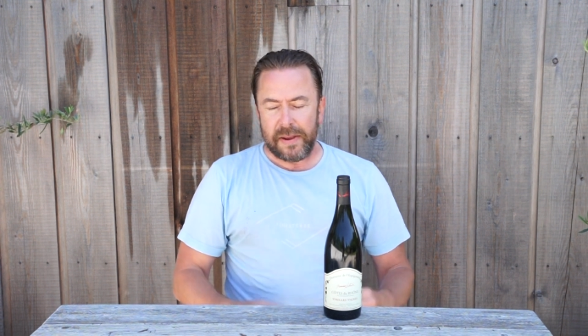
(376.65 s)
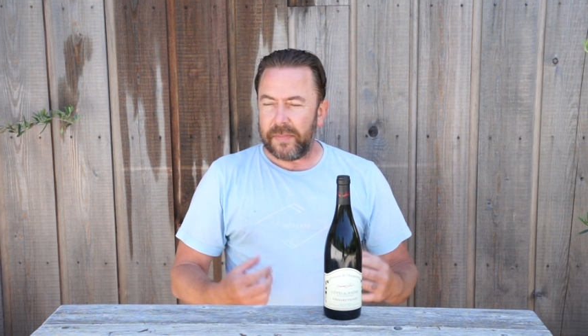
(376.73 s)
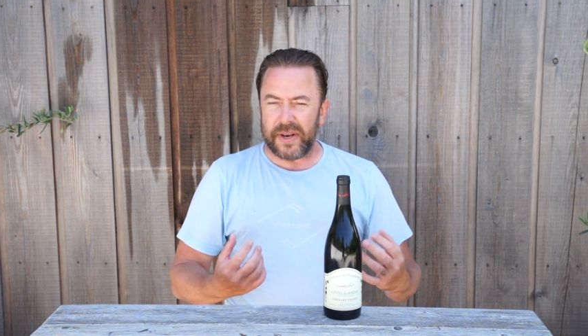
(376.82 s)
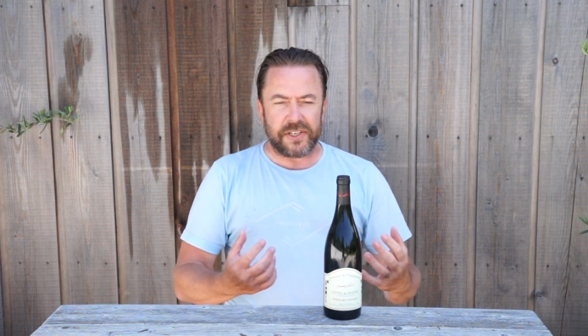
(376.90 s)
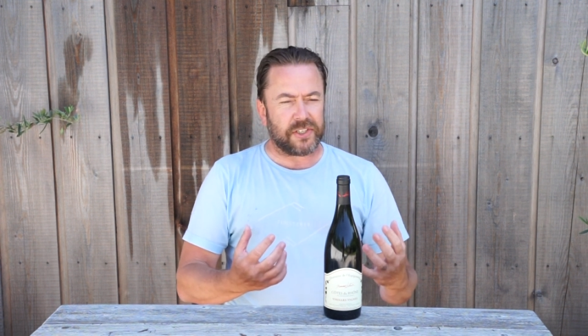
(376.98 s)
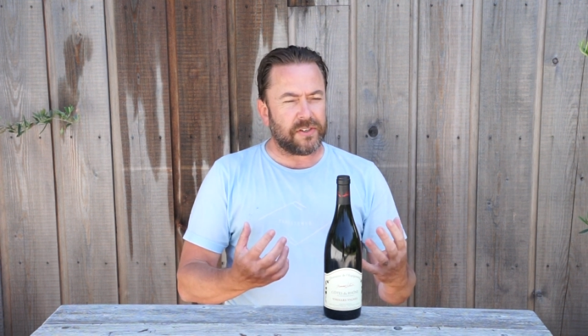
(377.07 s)

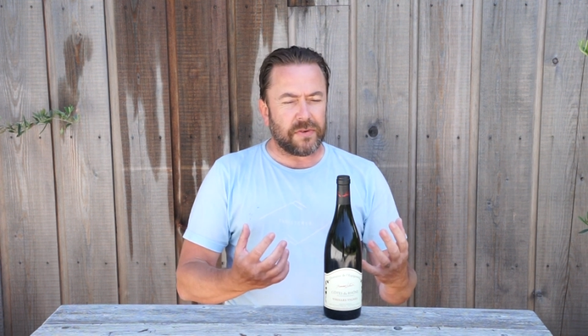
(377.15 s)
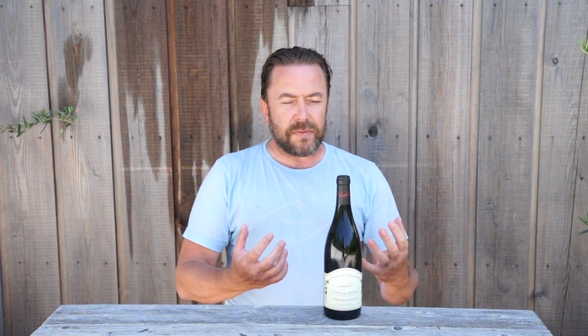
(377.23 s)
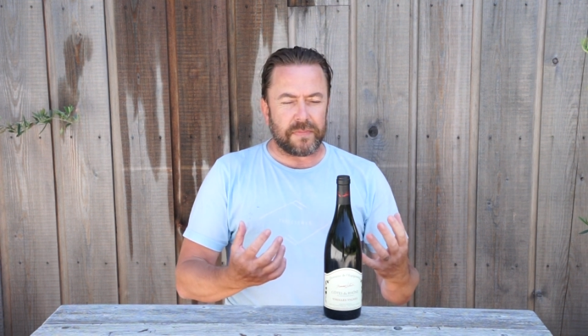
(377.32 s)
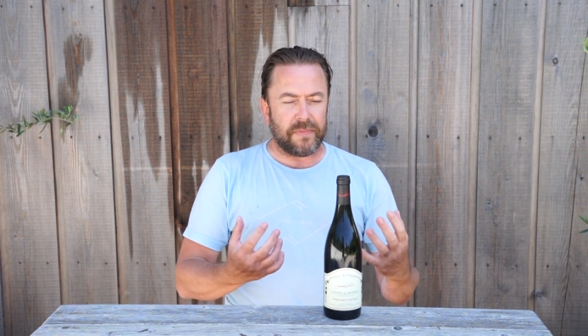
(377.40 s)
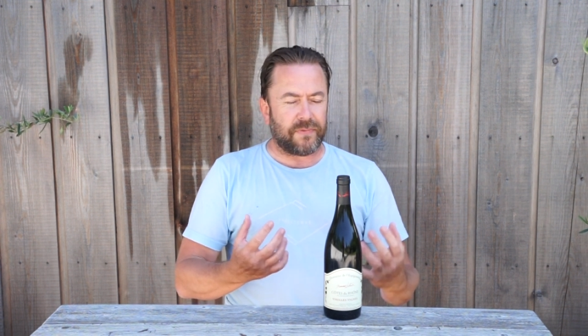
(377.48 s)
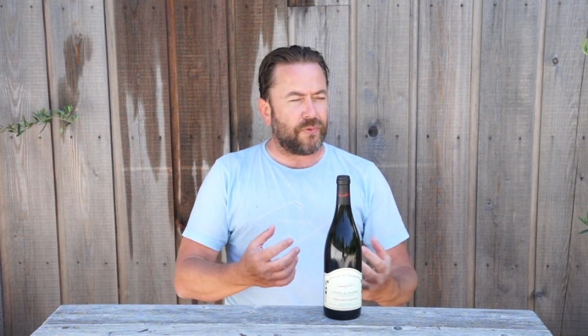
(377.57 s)
but it's
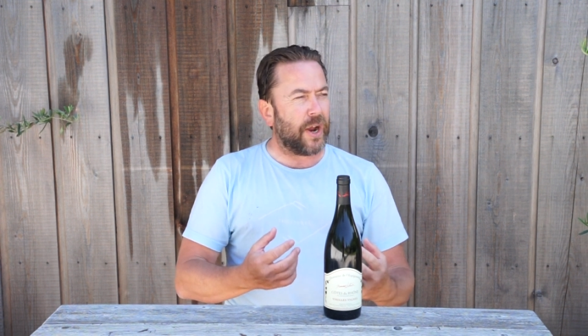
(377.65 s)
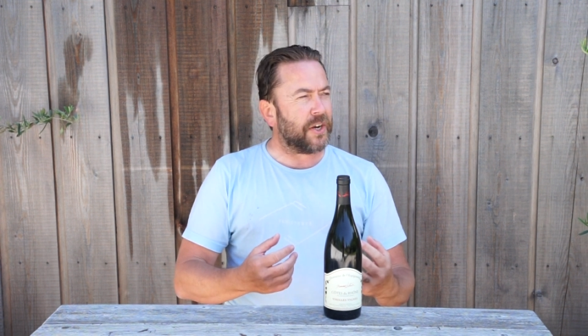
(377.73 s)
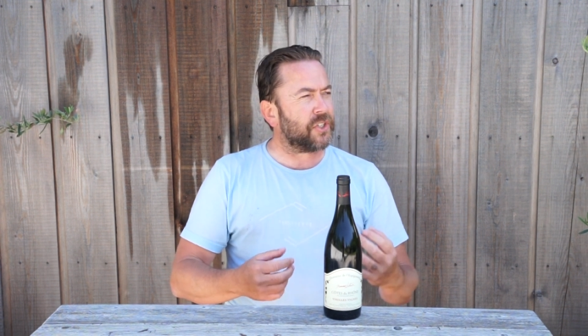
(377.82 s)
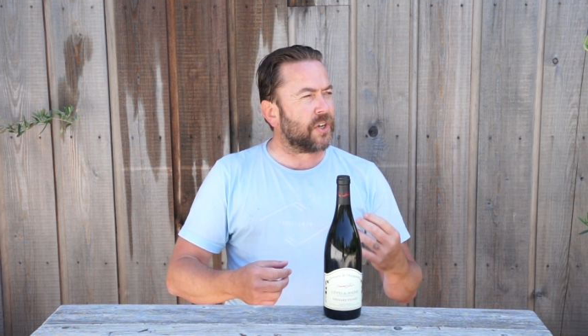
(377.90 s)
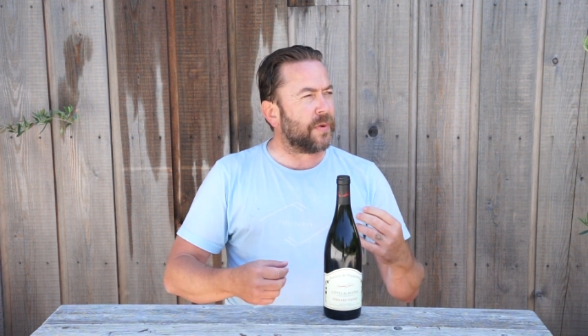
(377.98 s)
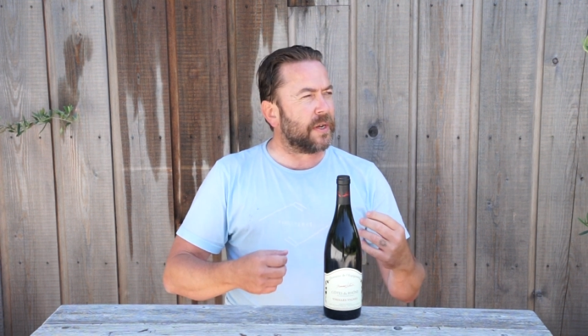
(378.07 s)
still
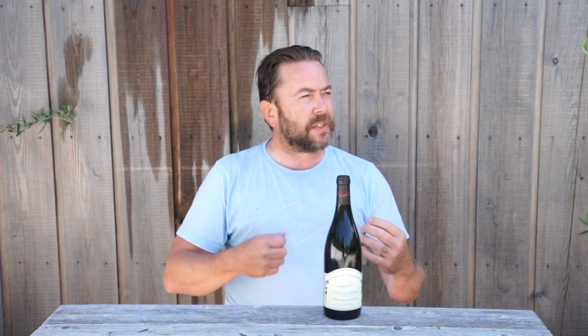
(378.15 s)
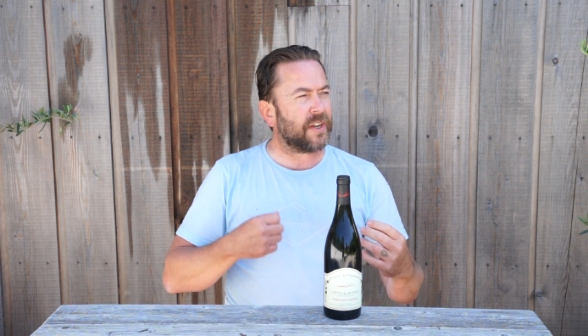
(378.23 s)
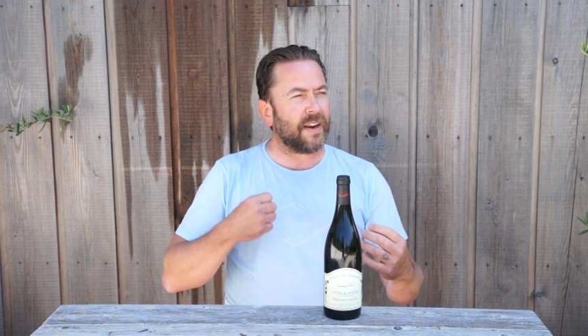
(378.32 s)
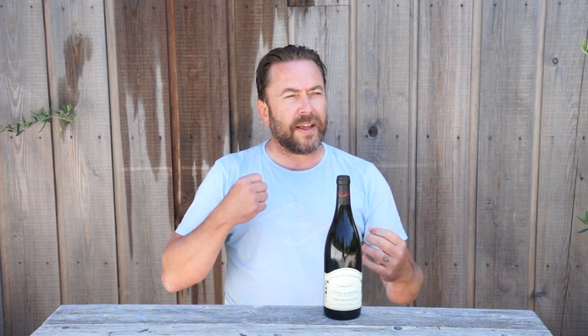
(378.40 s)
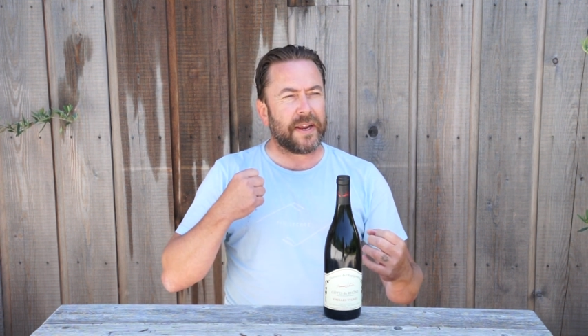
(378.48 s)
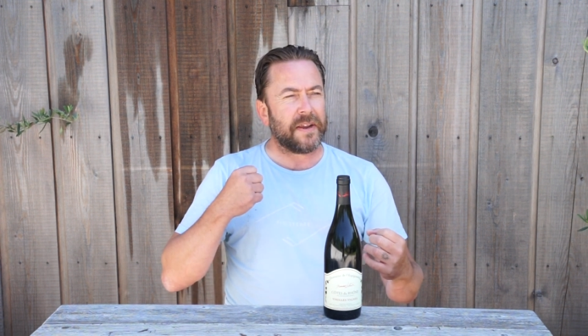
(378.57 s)
fresh, so it's
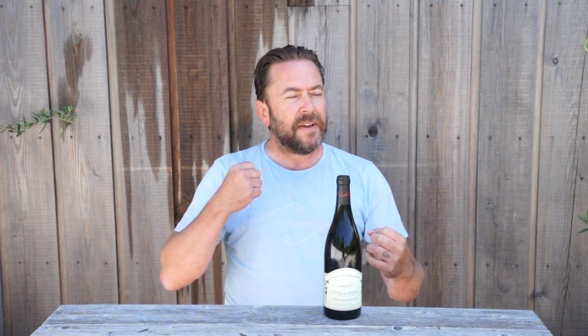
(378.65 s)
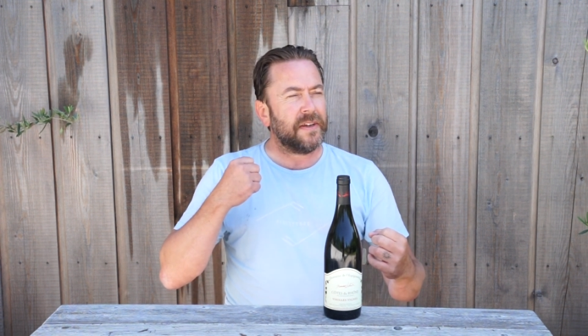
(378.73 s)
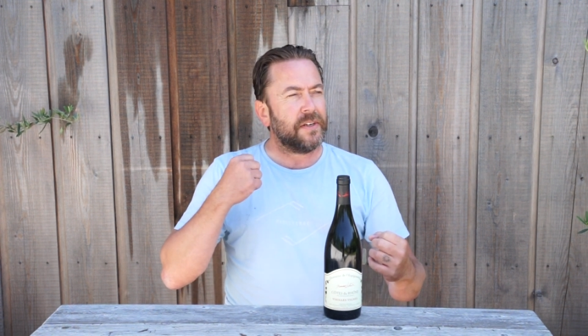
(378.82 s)
kind of like